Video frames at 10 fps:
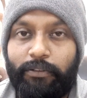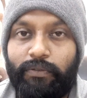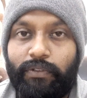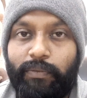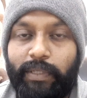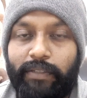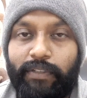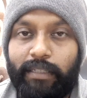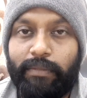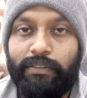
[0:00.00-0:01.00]
You won't be
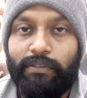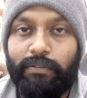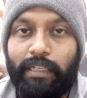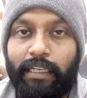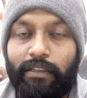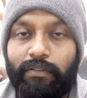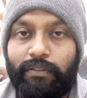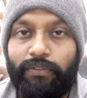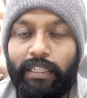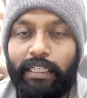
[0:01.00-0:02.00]
very much, like you will
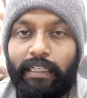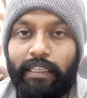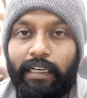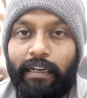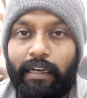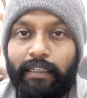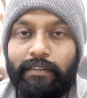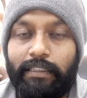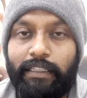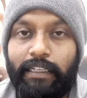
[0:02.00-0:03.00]
feel that yeah,
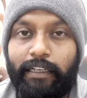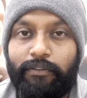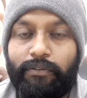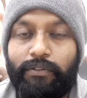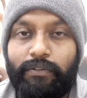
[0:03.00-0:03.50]
Rx100,